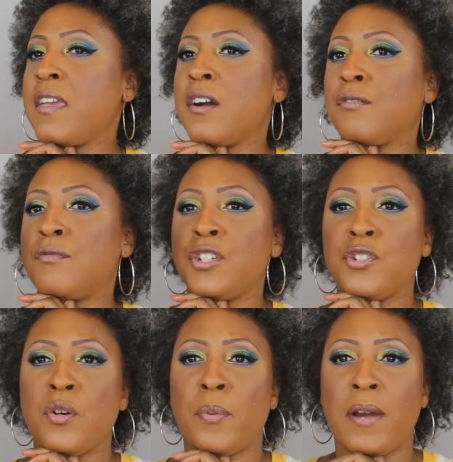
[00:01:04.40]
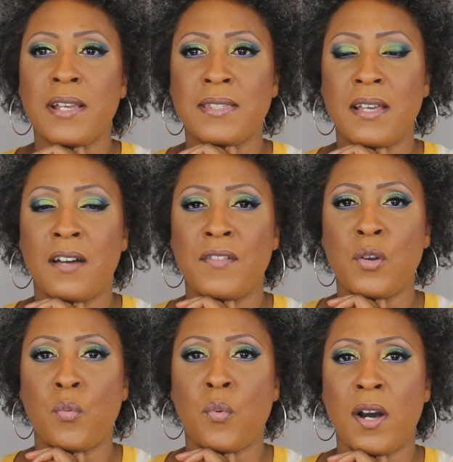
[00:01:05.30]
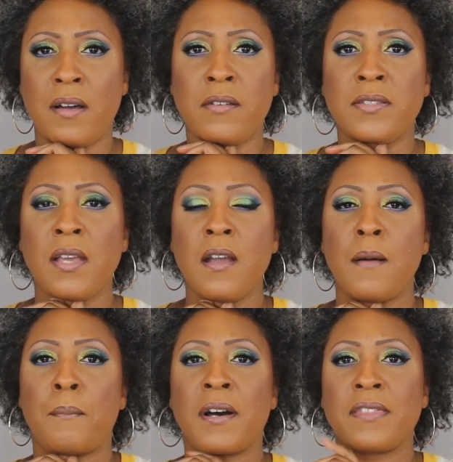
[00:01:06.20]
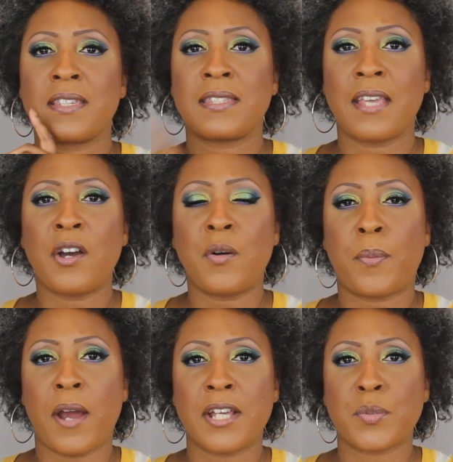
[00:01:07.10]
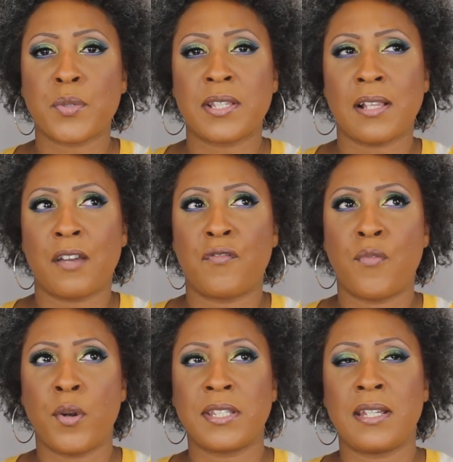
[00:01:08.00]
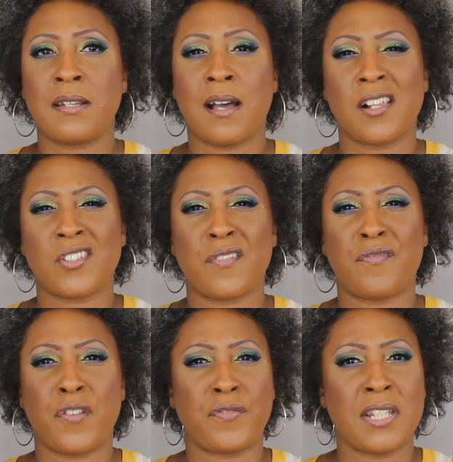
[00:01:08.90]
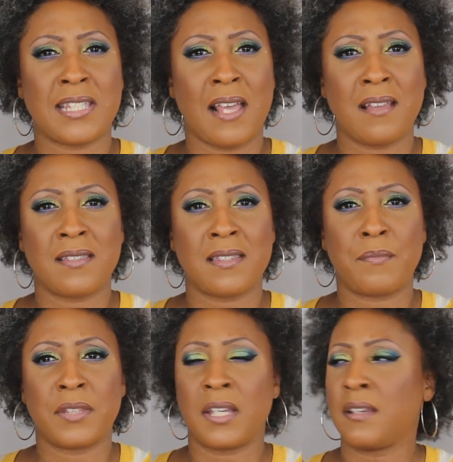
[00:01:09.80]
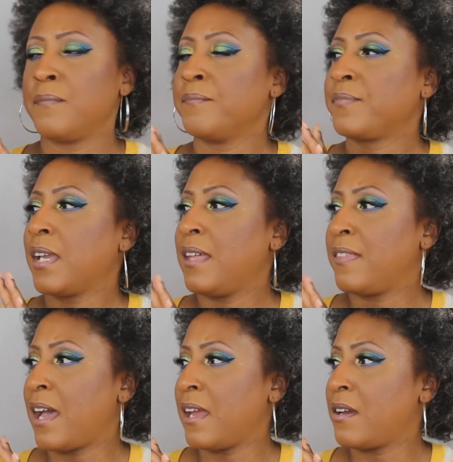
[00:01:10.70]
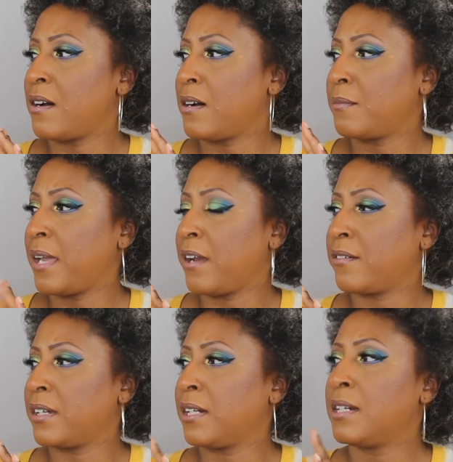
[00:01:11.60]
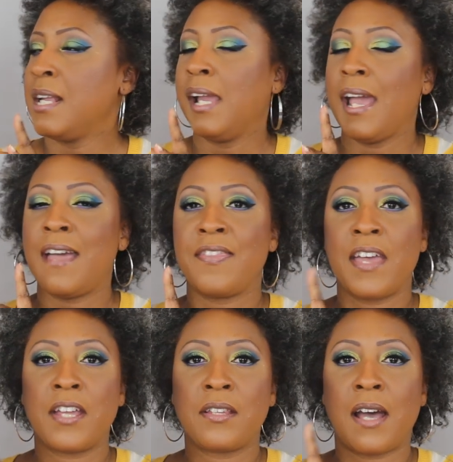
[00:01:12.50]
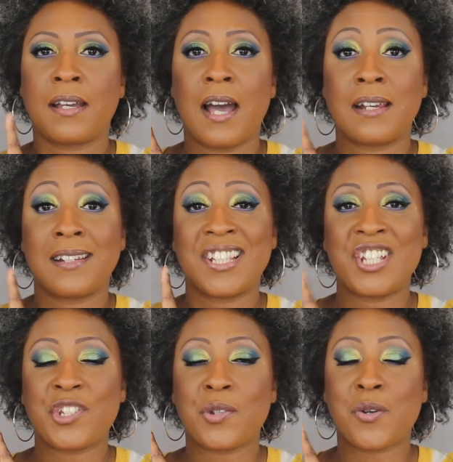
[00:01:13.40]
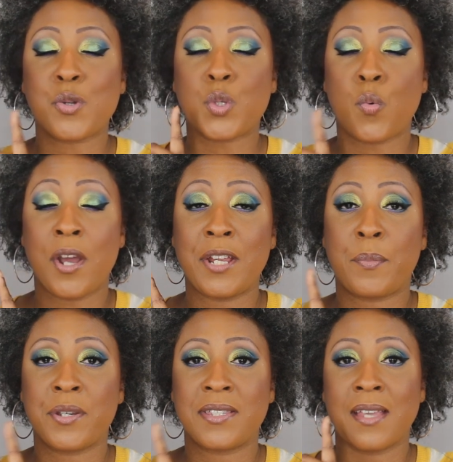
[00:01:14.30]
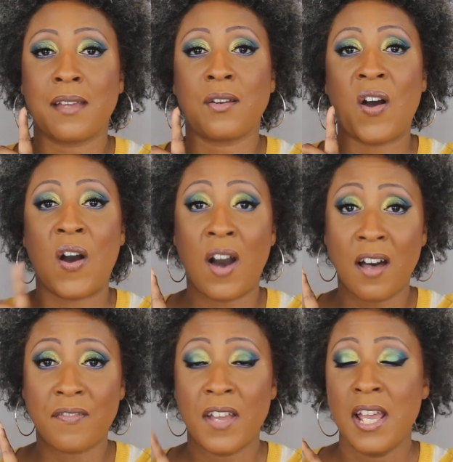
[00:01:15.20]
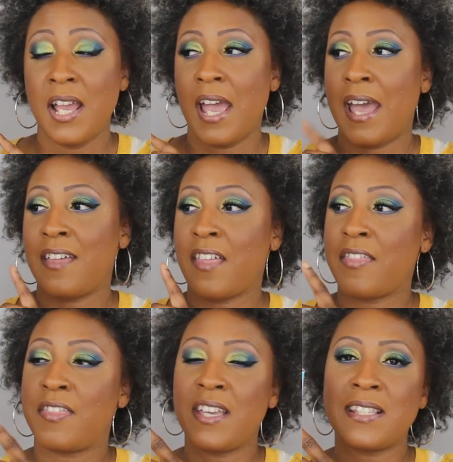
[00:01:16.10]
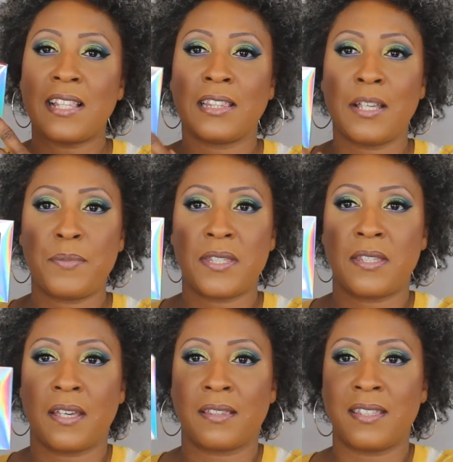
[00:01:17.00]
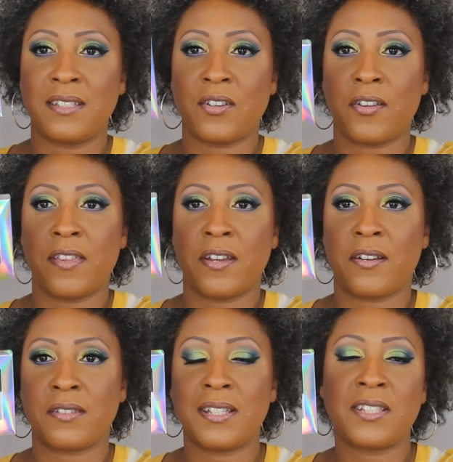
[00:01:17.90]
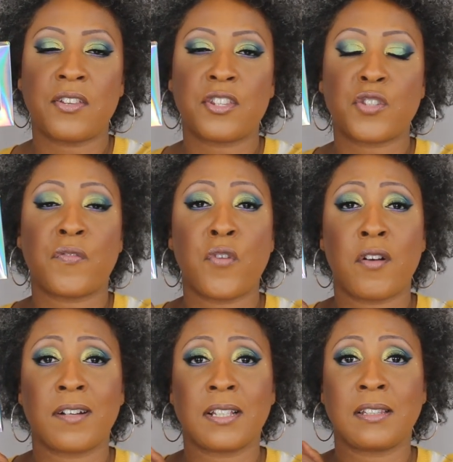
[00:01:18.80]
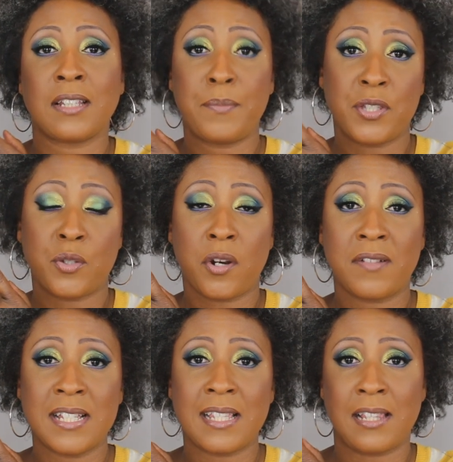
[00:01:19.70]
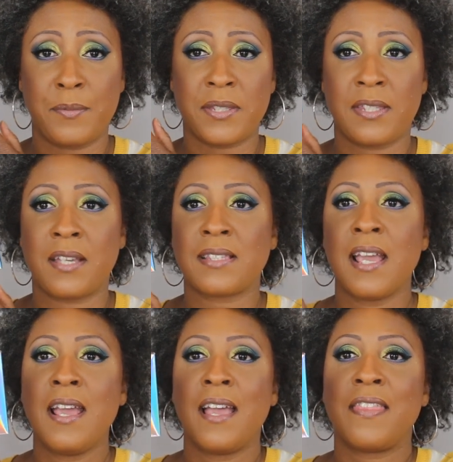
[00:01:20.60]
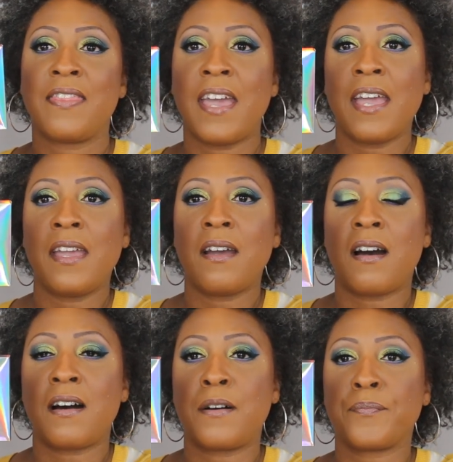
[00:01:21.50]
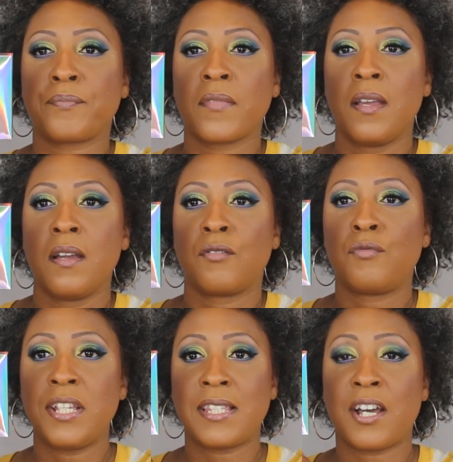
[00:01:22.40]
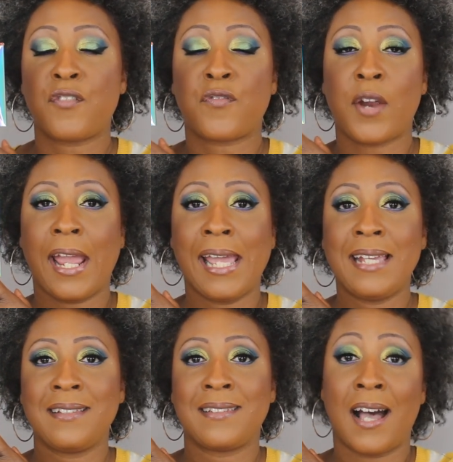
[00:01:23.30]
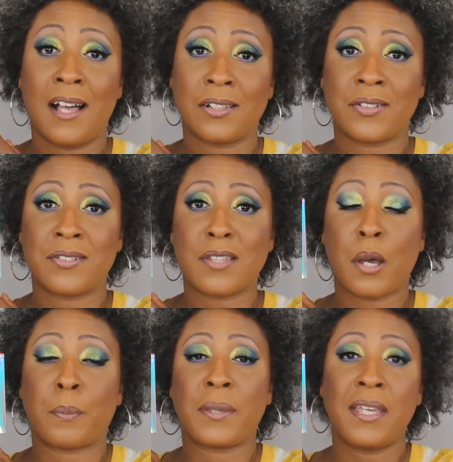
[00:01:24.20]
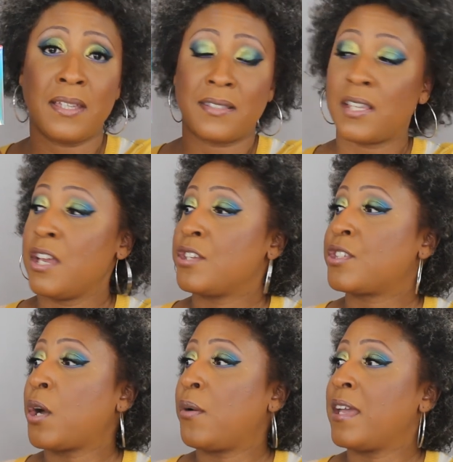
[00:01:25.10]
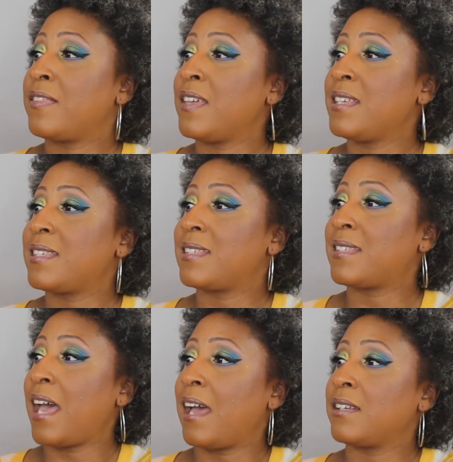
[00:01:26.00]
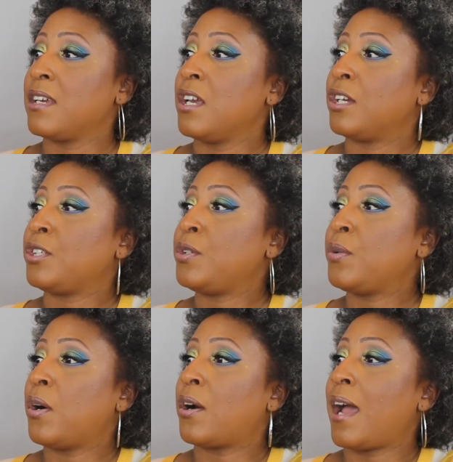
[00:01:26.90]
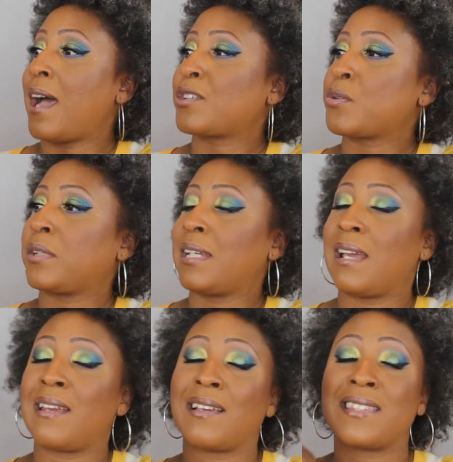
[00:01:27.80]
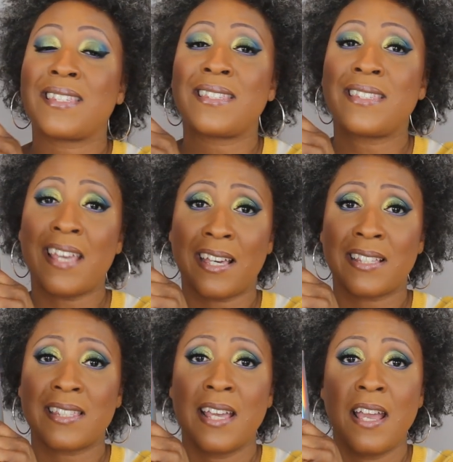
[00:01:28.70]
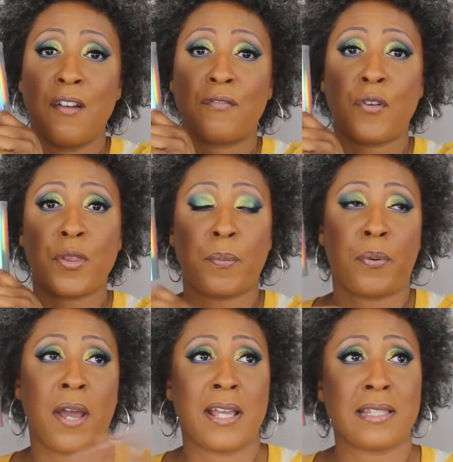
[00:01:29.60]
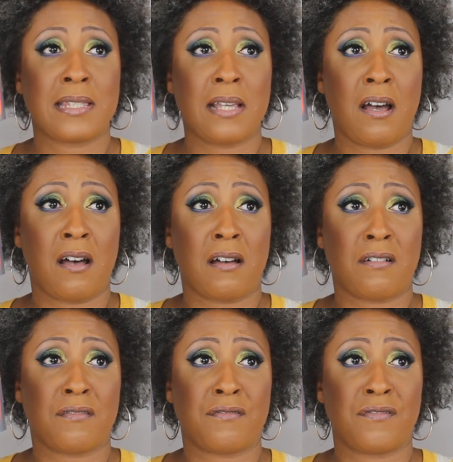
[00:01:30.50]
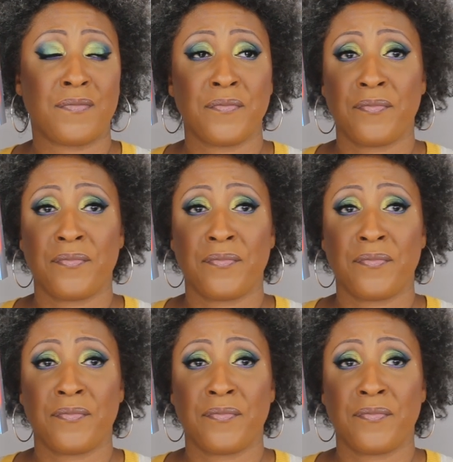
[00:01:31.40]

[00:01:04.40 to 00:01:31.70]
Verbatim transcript: the original price of it was, but the sale price was like fourteen dollars and fifty cents, something in that um, area, and then I got an additional twenty percent off. And these lipstick, these are their, these are the Sephora Lipstories lipsticks. They um, retail for eight dollars a piece. So in this set, you are actually getting six for the price of